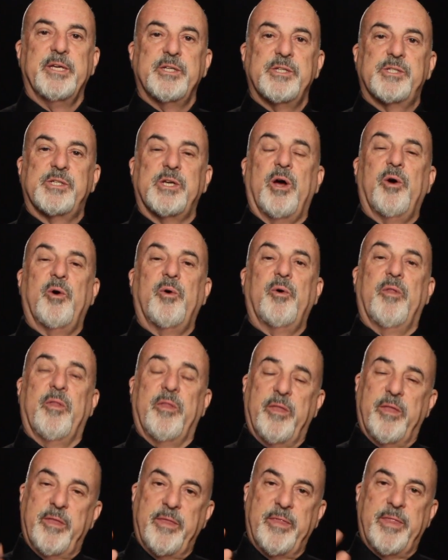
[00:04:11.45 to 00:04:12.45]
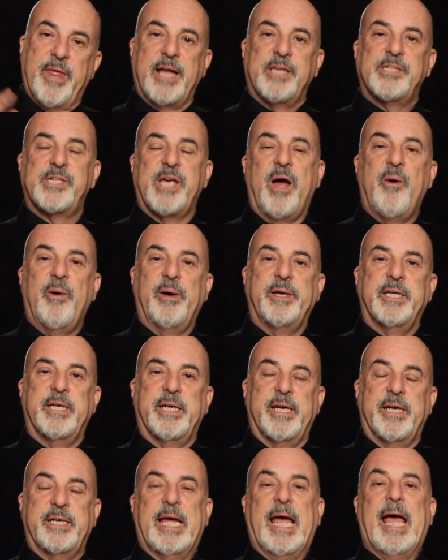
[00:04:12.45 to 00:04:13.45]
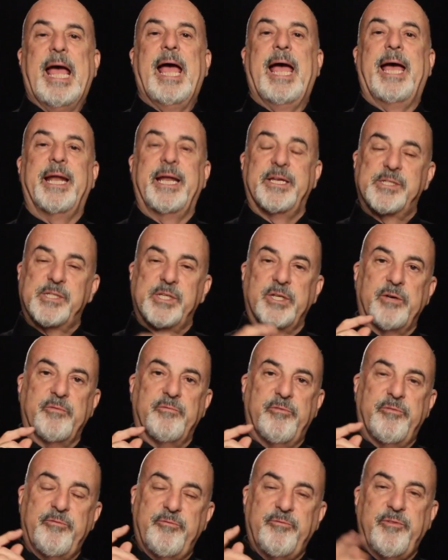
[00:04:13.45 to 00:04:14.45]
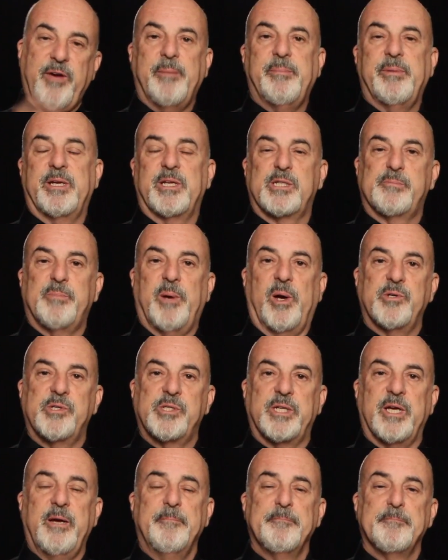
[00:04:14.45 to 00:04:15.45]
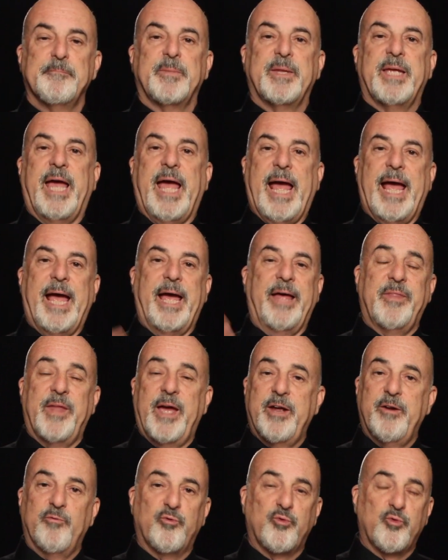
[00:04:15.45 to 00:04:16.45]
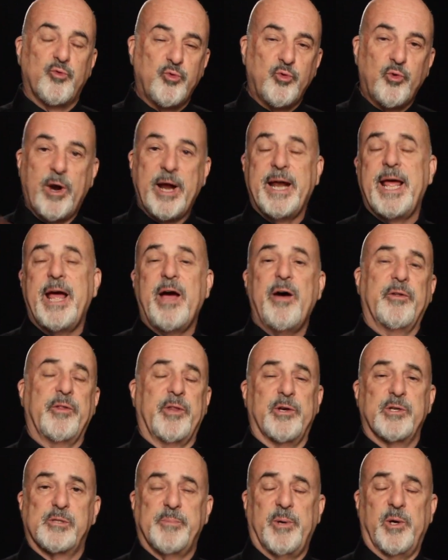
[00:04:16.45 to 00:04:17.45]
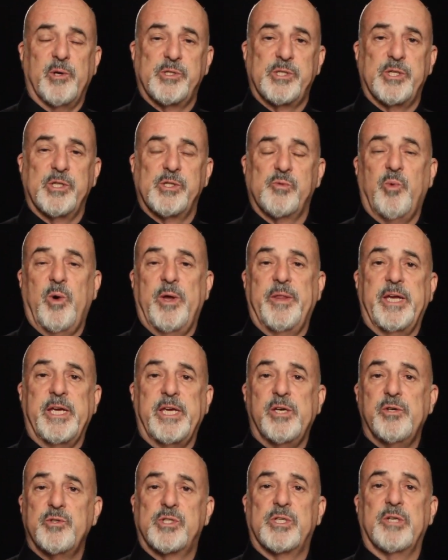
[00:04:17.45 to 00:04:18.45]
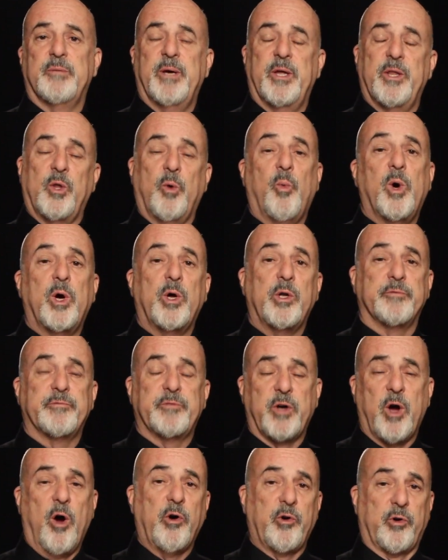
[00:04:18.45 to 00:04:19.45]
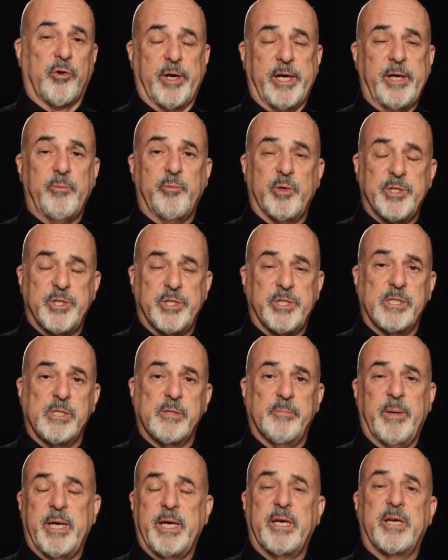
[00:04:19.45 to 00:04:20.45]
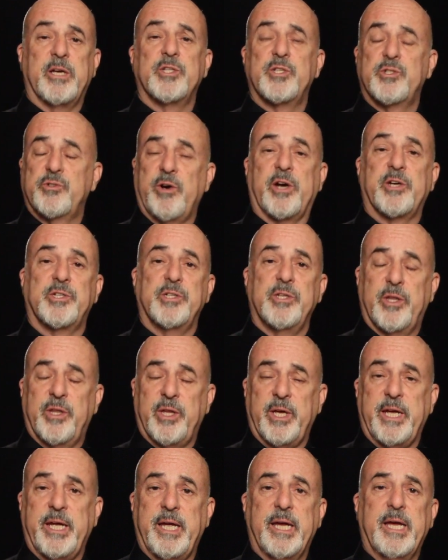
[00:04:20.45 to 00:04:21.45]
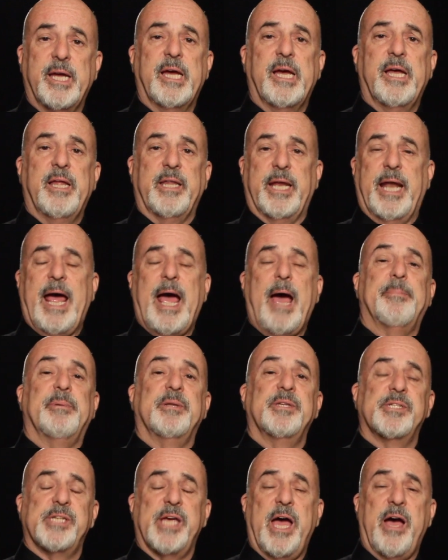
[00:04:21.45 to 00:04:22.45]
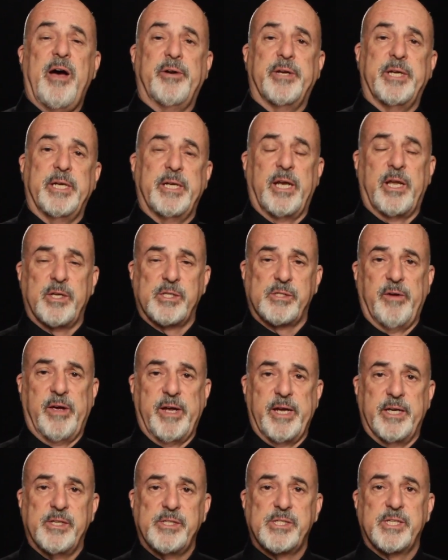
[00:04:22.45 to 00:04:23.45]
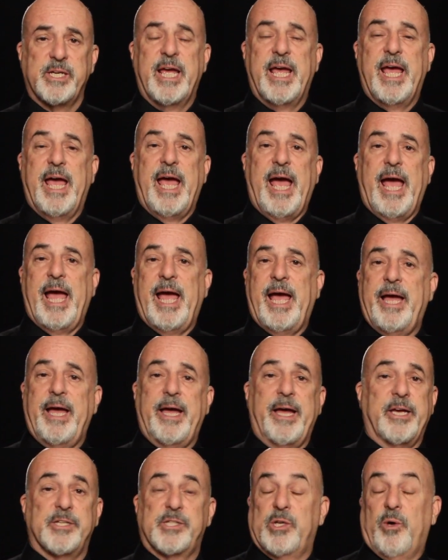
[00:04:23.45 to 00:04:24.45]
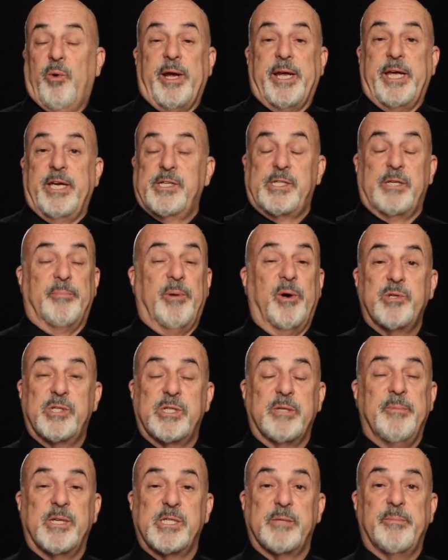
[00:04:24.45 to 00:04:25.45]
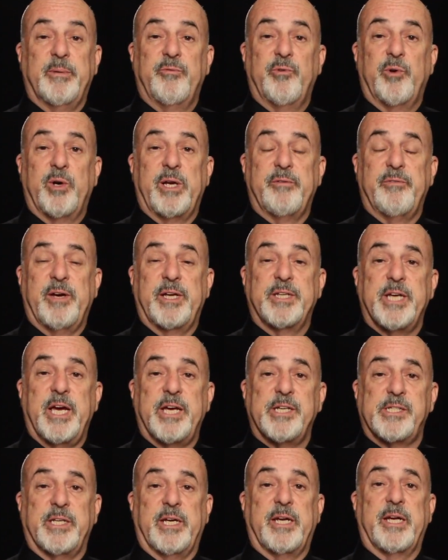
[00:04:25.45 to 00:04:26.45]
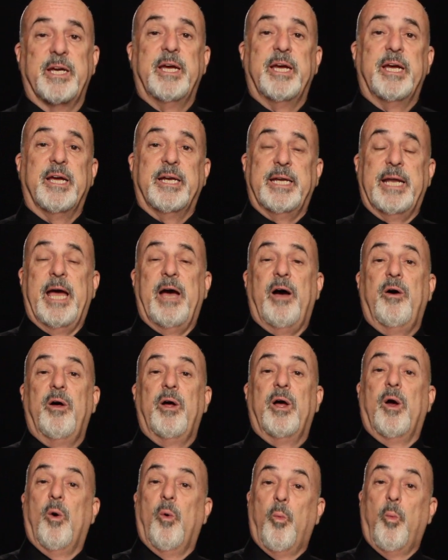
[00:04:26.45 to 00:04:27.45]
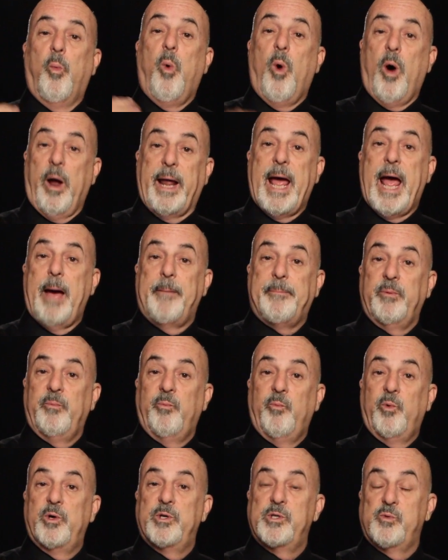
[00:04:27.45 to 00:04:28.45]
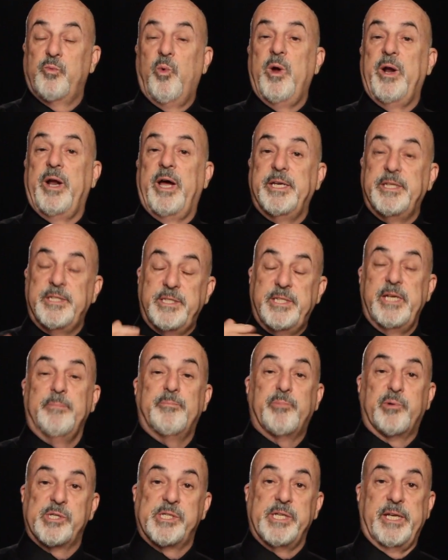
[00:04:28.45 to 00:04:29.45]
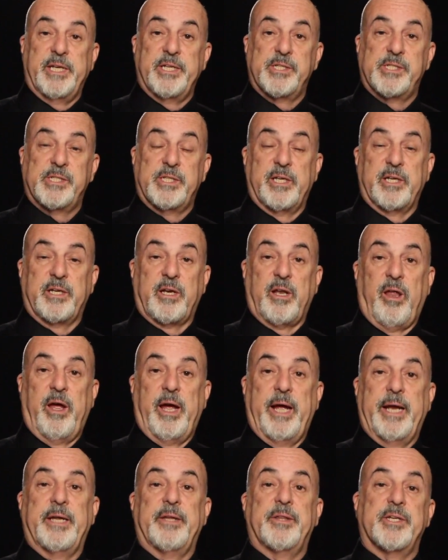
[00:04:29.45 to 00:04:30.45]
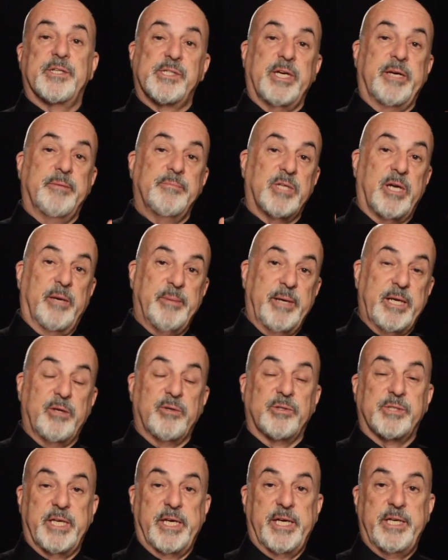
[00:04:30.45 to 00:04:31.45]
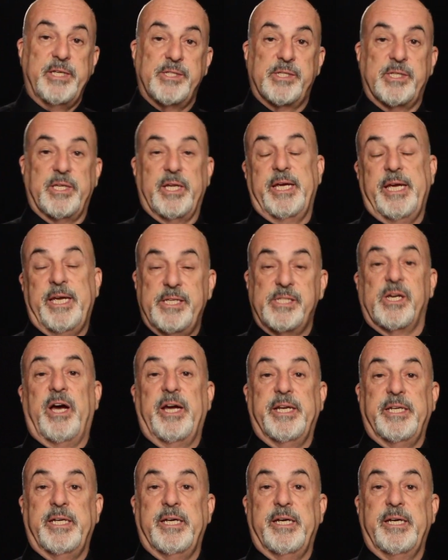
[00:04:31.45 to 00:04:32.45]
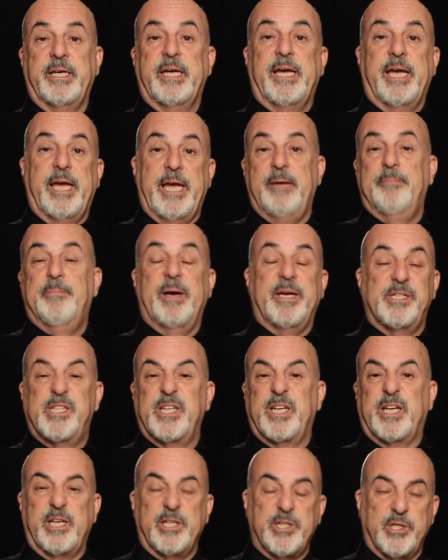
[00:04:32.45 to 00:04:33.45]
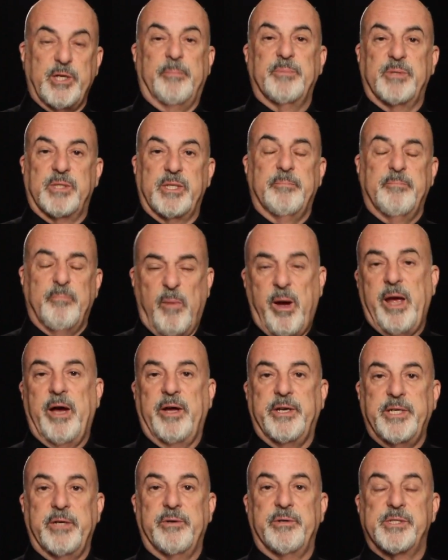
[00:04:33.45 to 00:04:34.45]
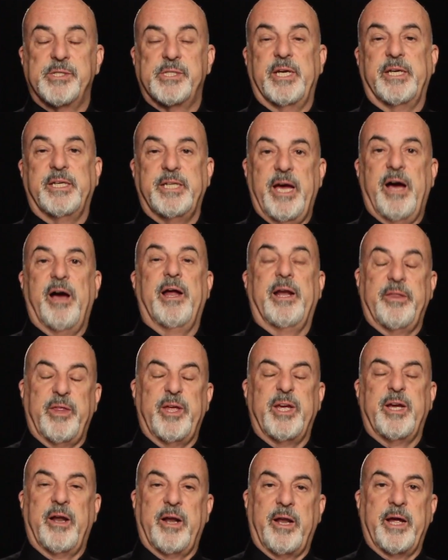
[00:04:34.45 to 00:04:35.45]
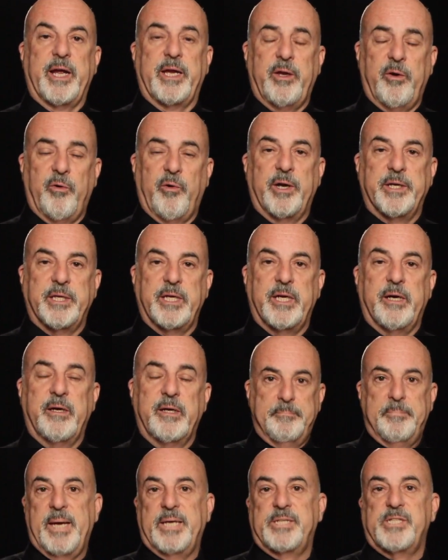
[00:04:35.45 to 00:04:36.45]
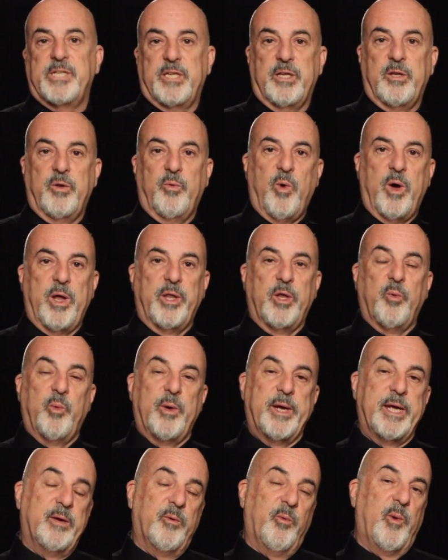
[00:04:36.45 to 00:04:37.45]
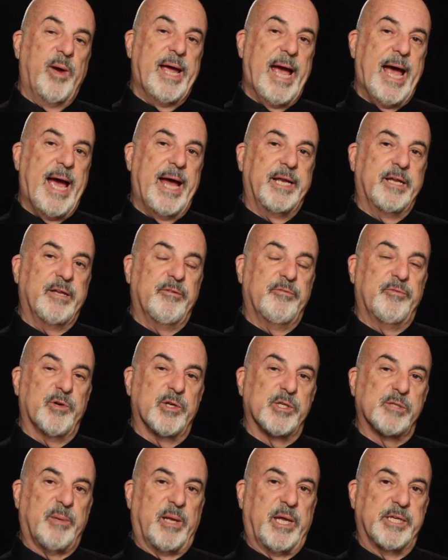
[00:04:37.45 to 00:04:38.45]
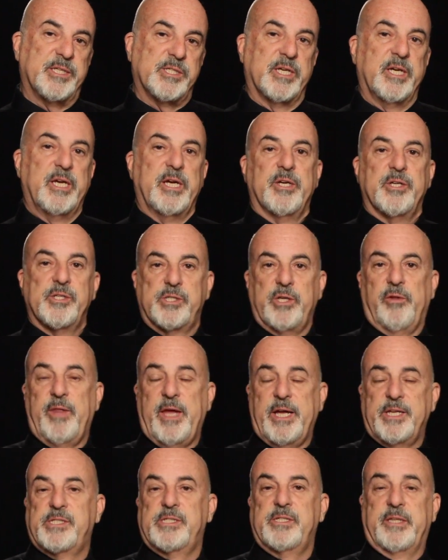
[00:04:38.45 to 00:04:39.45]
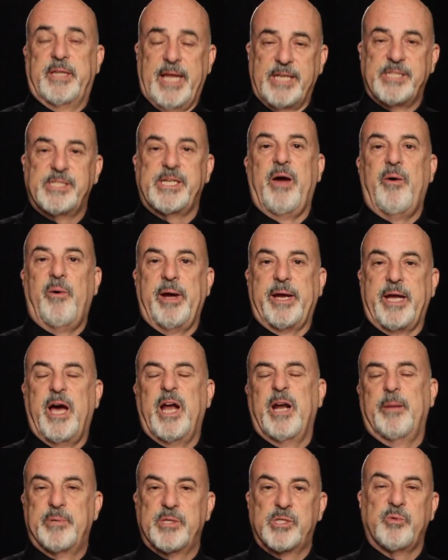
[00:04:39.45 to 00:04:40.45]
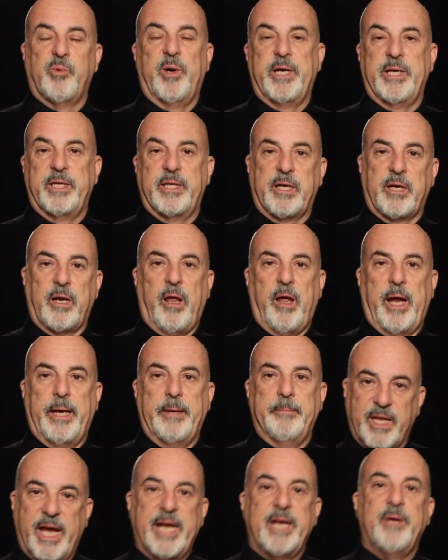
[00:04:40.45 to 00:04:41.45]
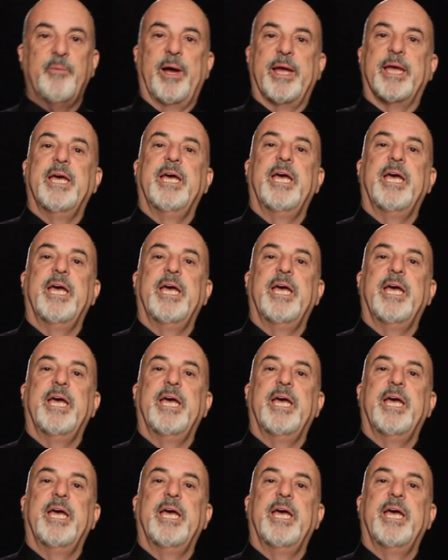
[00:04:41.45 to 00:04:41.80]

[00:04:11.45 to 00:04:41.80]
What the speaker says: So that's how I did it, and it's a fabulous poster, and they ran out of those posters when they used them at the World of Concrete, which is a big construction thing that happens out in Las Vegas, so I guess the poster must have been really fantastic. Now, what happened was when I did present this to the client, at the same time he looked at his idea, he basically jumped at my idea and said, yeah, I think I like your idea better than the one that we had in the first place. So that's how I kind of persuaded the client. Anyway,